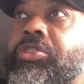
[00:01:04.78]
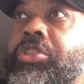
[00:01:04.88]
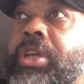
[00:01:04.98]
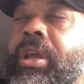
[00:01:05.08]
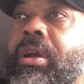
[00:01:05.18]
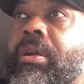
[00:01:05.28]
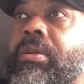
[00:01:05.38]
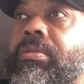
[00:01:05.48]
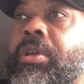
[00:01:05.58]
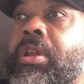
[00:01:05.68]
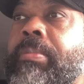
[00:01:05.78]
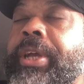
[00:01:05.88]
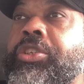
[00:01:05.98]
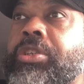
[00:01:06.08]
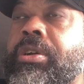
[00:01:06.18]
share,
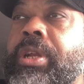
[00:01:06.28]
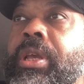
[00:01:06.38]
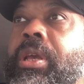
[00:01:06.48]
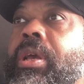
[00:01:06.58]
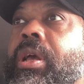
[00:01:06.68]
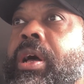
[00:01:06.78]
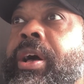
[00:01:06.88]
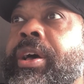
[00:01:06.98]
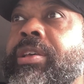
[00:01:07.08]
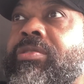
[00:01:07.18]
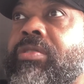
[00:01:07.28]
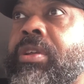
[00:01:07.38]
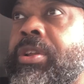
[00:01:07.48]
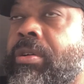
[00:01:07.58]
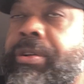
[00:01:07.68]
my journey as
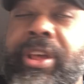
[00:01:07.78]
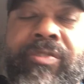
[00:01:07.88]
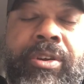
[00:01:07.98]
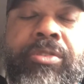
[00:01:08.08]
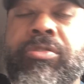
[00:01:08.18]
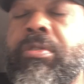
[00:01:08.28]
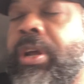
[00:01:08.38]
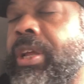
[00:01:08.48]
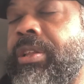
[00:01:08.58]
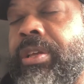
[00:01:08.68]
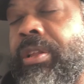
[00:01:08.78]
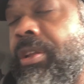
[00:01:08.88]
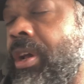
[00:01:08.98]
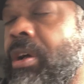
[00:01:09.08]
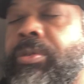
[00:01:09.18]
a neurodiverse, chronically ill
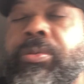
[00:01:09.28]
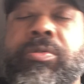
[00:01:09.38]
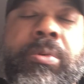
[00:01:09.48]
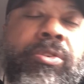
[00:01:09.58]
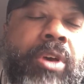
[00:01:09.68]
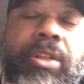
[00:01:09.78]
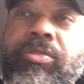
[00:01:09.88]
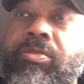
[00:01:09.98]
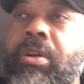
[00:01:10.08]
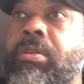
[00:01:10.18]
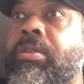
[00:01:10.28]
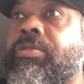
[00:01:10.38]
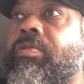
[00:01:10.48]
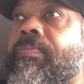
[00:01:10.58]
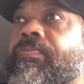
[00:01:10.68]
adult with some mental health struggles,